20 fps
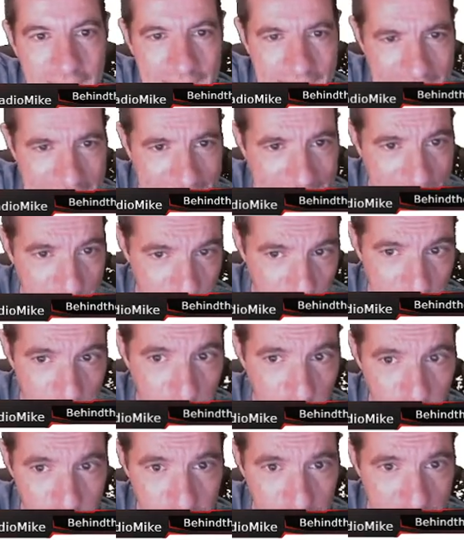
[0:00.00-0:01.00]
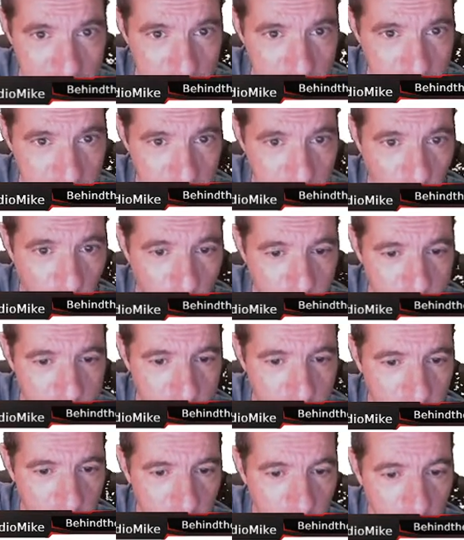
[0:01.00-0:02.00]
He has the most fantasy points,
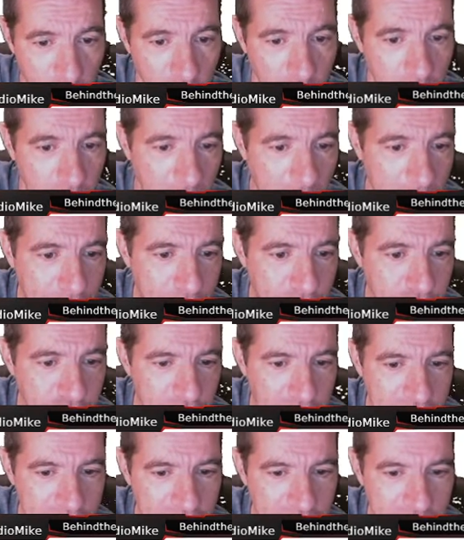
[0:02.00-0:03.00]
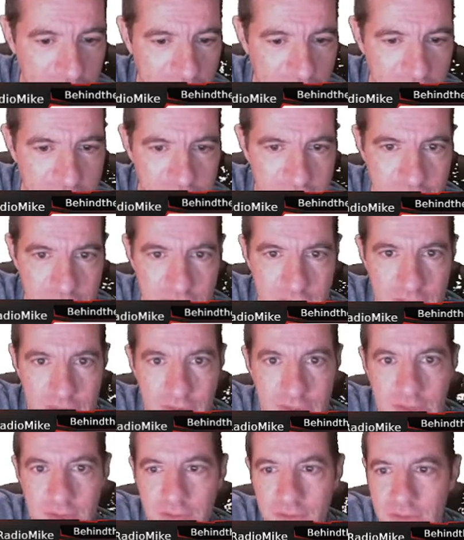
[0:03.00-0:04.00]
so my projected is
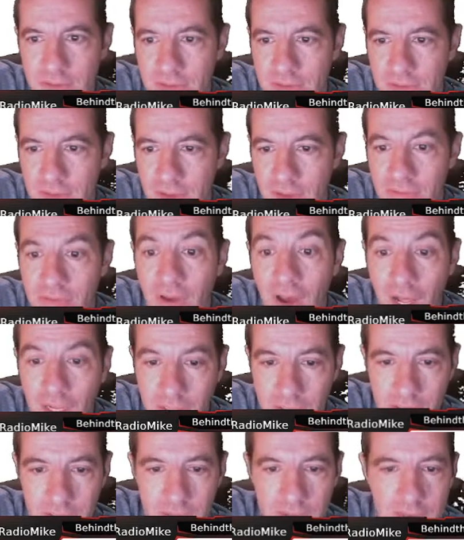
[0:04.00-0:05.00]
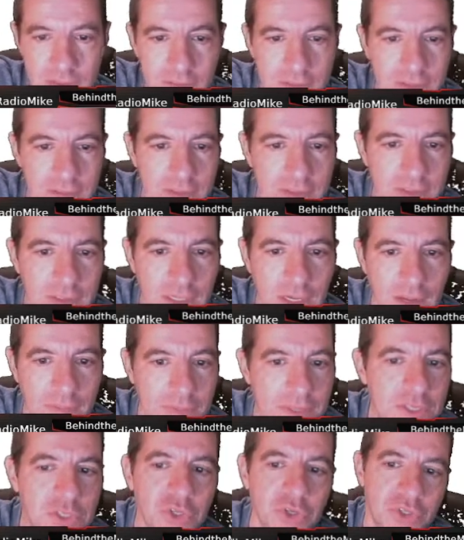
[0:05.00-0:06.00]
$1.
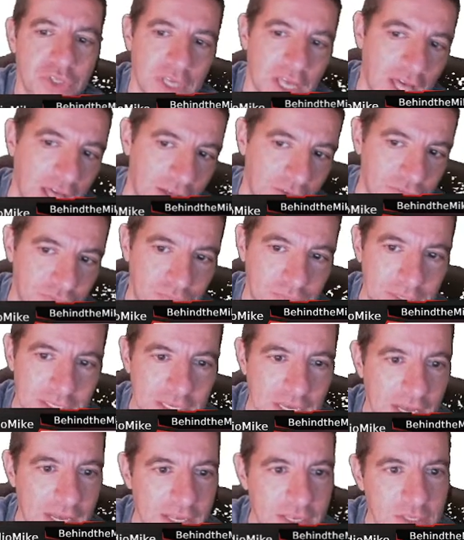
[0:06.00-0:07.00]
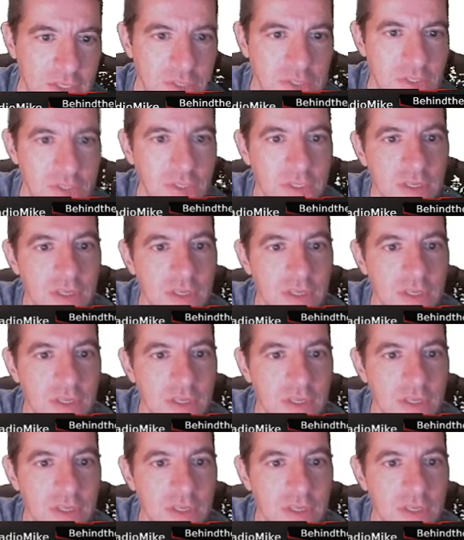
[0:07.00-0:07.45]
These are tough because